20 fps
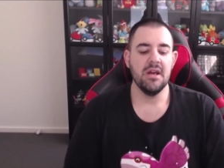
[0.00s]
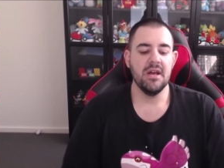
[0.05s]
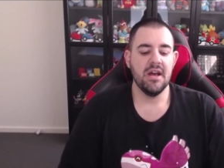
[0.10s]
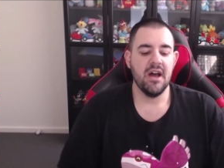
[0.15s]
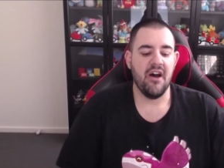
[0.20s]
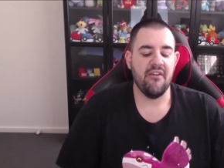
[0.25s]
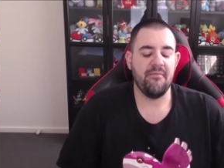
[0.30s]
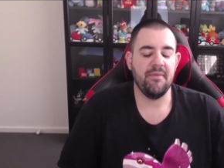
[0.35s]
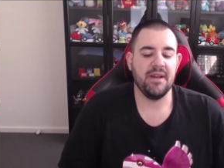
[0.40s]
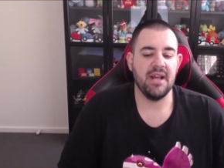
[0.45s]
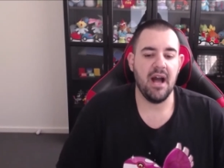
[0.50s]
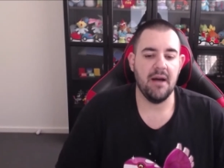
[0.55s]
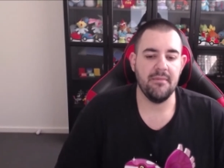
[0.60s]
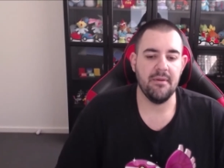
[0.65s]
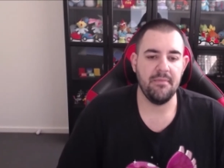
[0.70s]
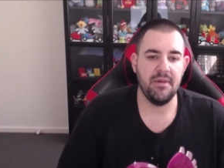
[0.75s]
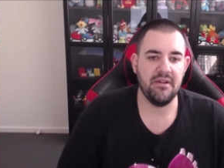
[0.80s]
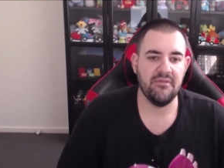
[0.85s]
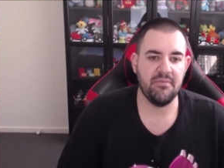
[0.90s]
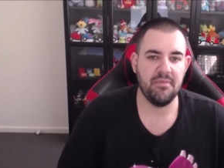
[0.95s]
I've become a
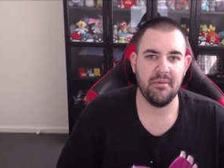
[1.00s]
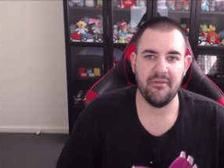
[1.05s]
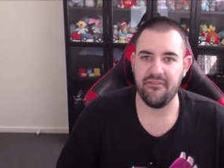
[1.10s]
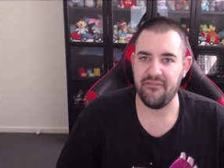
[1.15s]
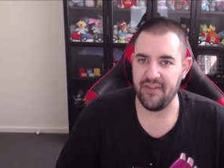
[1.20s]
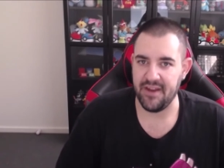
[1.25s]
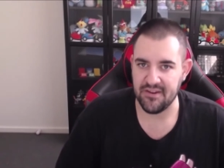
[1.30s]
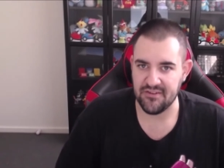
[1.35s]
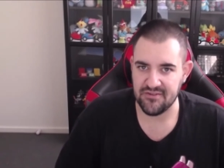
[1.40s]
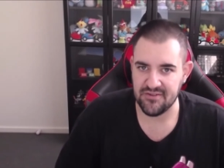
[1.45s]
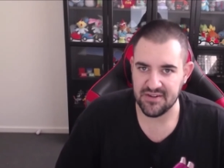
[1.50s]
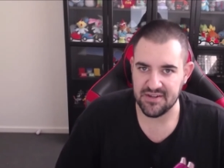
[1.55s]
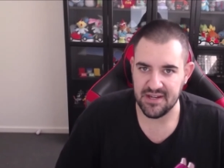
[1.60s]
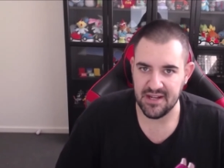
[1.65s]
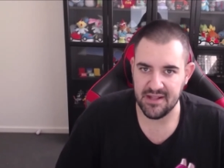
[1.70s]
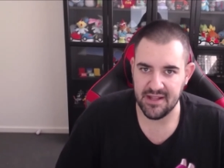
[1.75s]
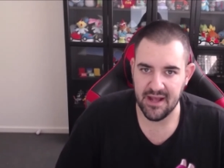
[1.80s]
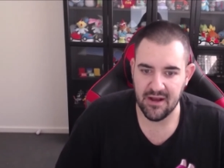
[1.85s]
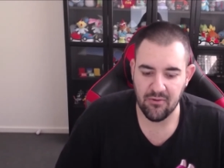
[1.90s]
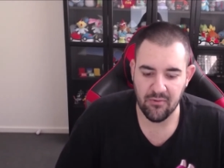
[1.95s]
bit of a perfectionist
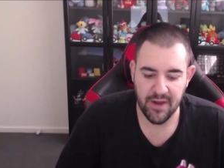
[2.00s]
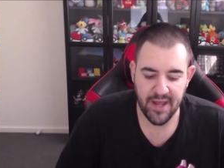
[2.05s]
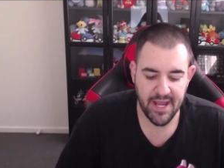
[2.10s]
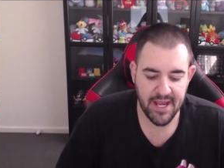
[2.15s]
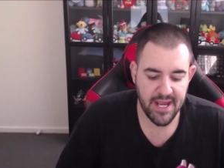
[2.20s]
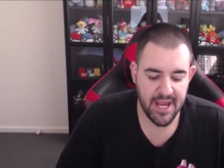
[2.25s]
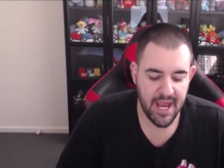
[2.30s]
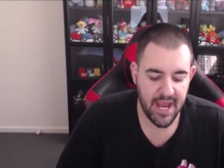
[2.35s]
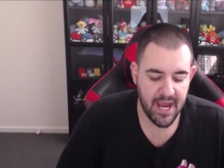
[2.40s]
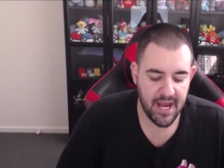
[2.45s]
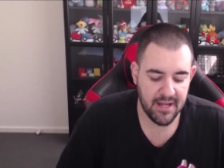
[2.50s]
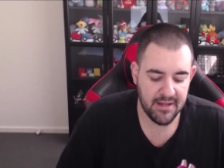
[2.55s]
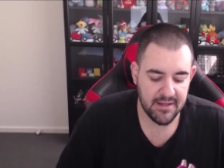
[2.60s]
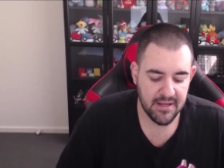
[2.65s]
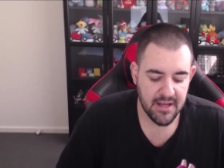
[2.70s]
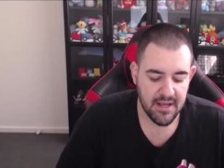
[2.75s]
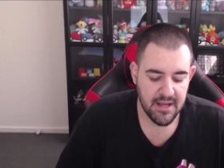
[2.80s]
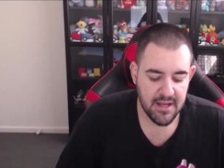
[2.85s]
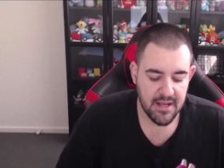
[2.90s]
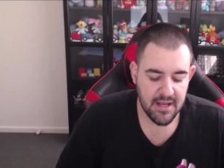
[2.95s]
in that way, and
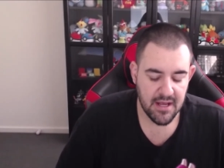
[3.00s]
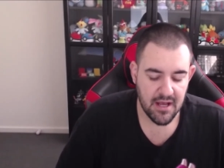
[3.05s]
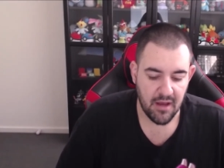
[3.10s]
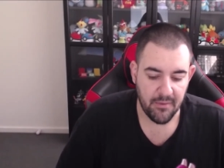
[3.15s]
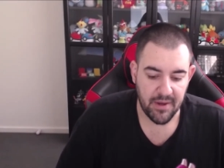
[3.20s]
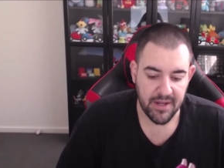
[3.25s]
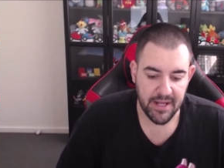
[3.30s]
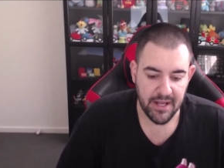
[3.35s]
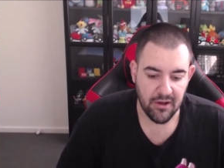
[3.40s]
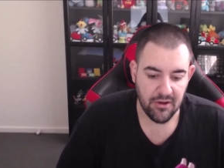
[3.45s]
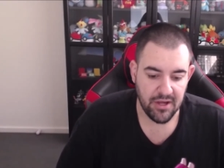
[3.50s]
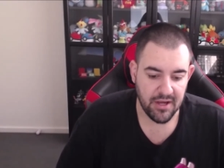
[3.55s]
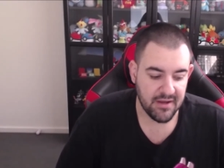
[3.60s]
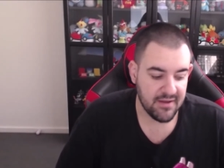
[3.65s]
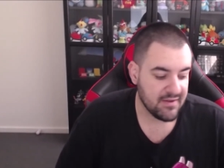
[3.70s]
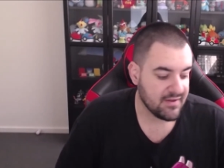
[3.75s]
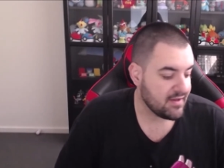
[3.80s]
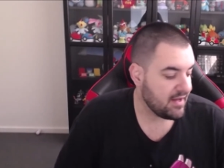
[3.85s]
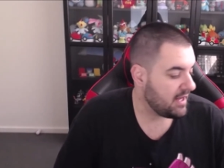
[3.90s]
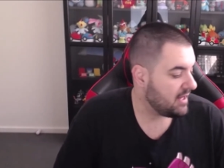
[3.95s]
I mean, hell, you
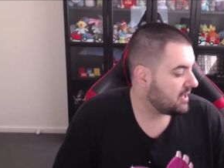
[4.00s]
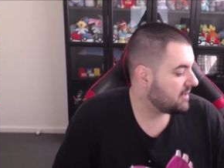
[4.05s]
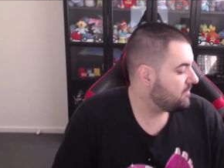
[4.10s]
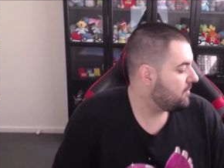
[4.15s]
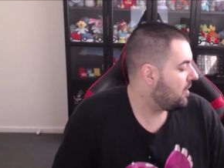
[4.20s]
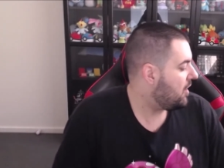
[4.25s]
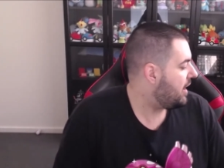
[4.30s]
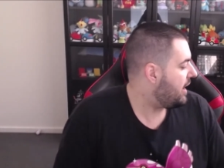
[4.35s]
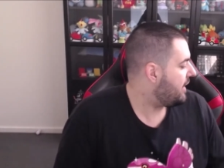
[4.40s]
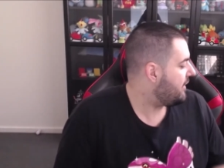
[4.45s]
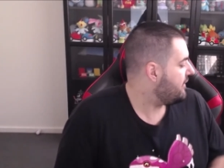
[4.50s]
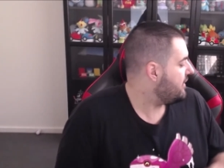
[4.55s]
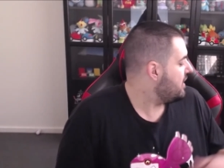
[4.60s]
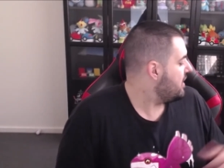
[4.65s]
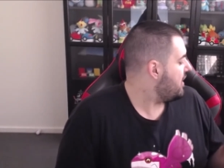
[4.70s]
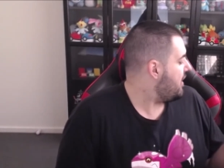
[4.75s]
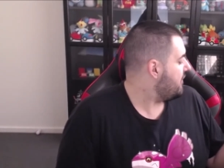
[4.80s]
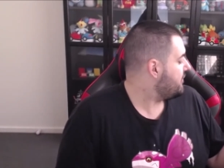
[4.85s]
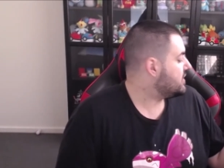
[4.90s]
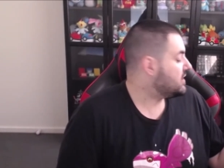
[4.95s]
can see like my
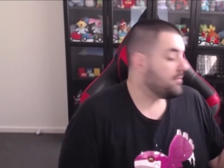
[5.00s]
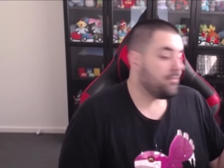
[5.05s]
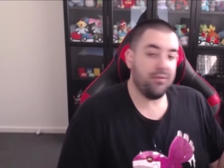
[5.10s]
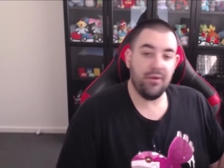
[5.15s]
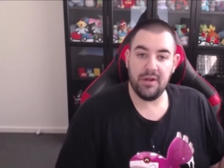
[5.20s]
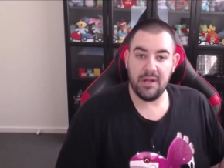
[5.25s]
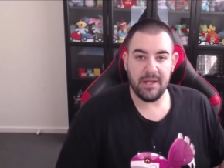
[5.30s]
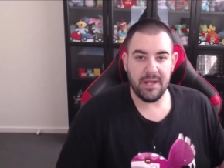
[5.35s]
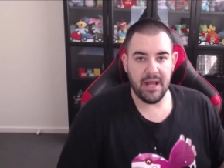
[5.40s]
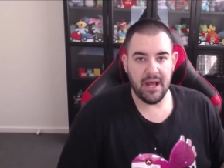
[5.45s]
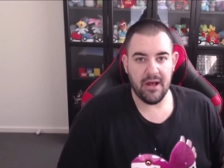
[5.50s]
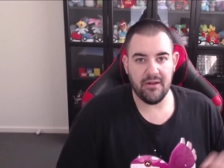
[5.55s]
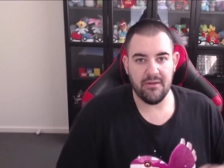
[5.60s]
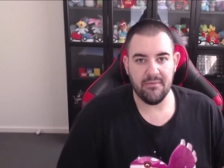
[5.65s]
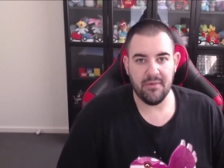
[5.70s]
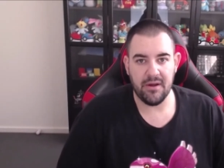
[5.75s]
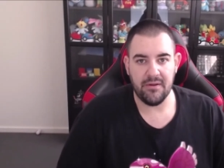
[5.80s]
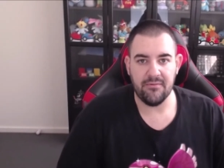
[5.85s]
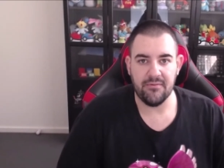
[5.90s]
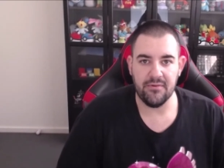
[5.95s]
I've got a printer now in
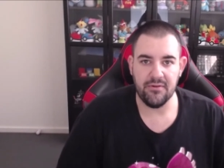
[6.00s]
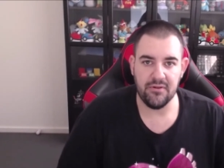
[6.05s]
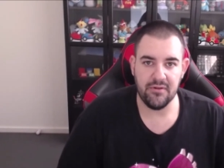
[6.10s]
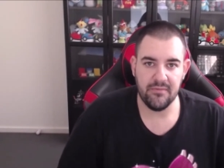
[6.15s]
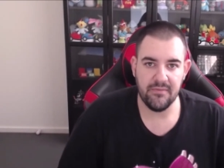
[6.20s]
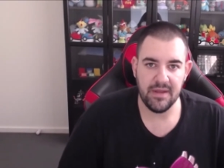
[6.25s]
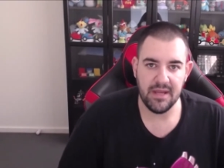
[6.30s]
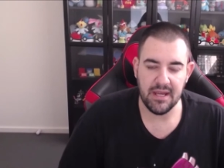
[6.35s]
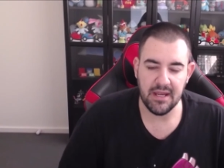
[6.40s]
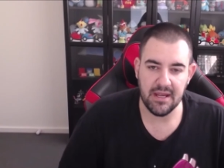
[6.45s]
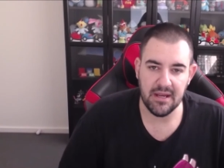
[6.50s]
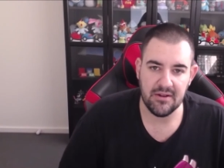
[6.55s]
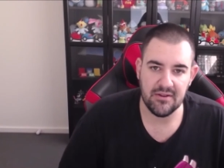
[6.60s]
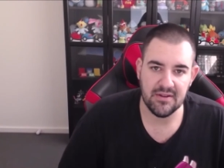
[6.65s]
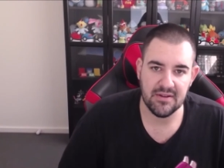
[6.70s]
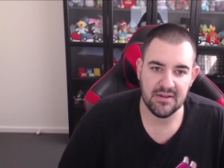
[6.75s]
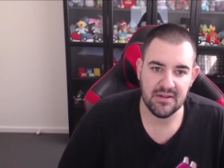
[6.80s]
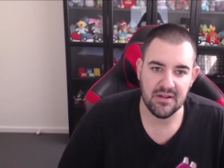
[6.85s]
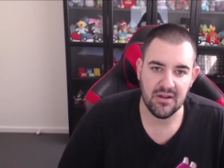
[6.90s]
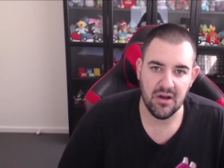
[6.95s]
my room here
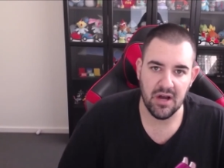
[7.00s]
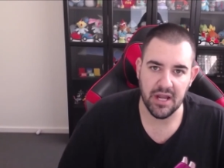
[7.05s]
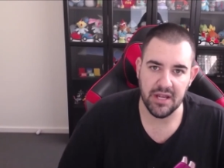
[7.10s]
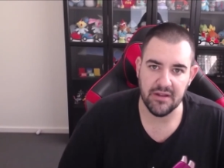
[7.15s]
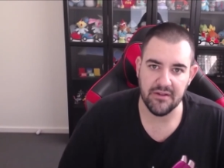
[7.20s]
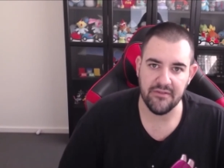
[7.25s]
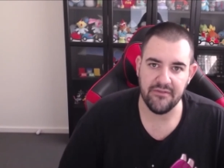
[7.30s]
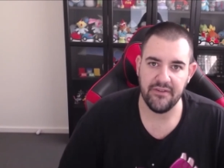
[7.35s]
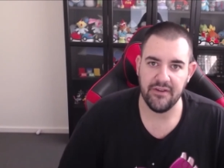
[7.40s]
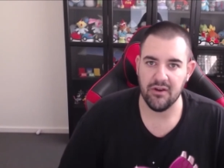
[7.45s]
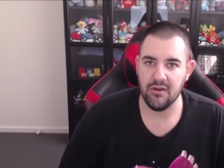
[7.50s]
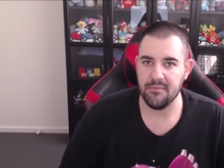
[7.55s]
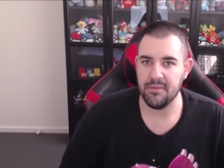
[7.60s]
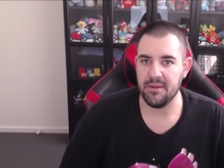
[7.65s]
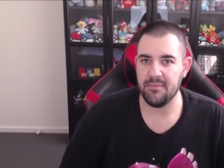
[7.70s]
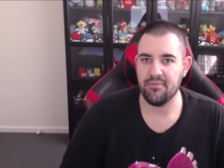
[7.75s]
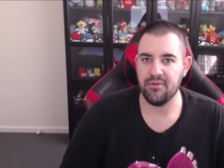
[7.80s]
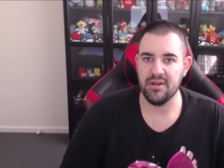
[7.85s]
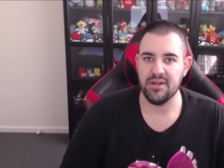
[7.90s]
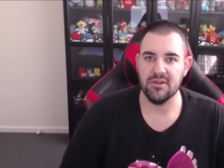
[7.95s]
just to kind of help me
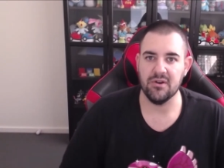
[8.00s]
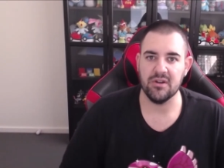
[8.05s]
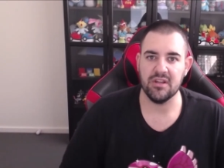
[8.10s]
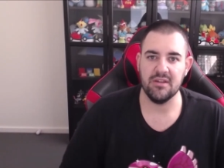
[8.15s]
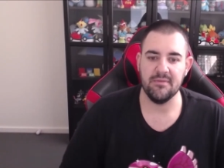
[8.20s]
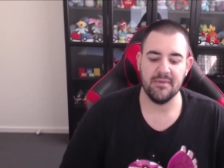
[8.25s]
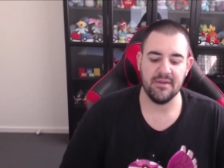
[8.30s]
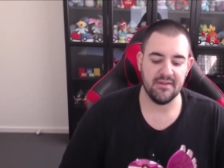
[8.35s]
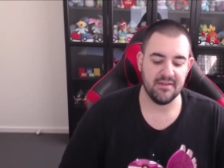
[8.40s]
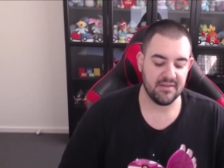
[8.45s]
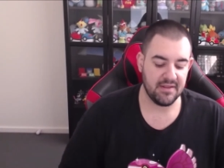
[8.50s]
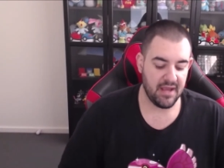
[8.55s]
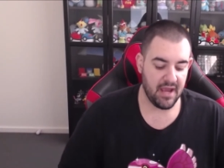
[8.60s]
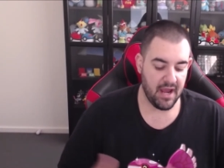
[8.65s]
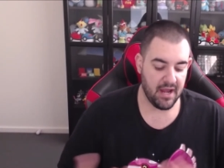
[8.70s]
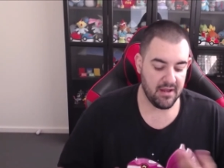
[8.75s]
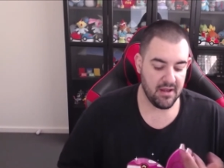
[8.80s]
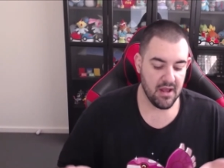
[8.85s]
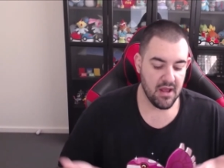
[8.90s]
print documents and